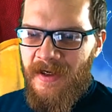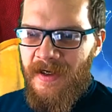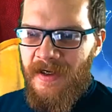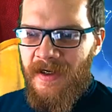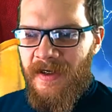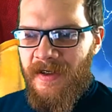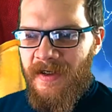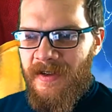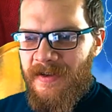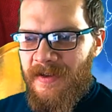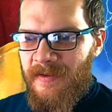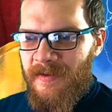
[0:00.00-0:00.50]

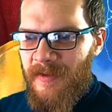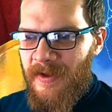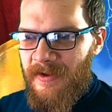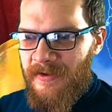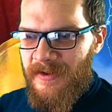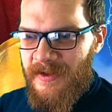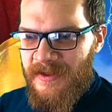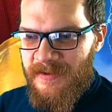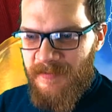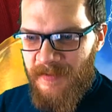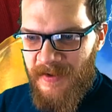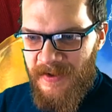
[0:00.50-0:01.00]
and about
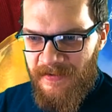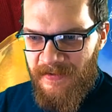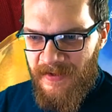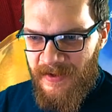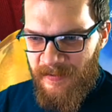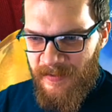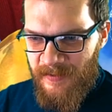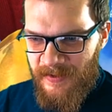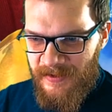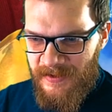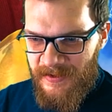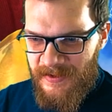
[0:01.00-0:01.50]
his pre-fight
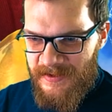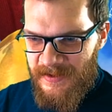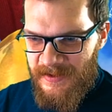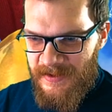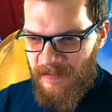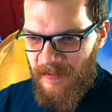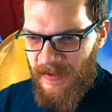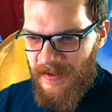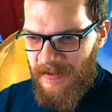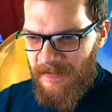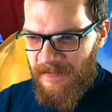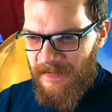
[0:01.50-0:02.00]
abilities, and
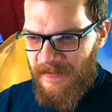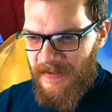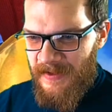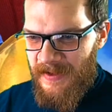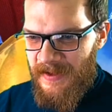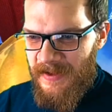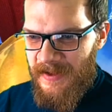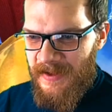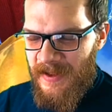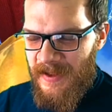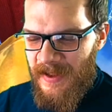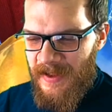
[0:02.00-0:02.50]
one of
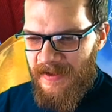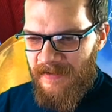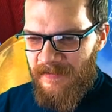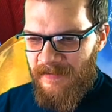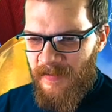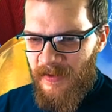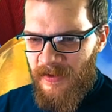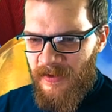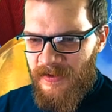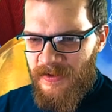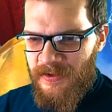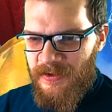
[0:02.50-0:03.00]
the kind of
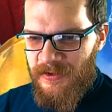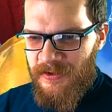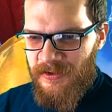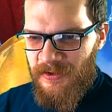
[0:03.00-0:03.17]
more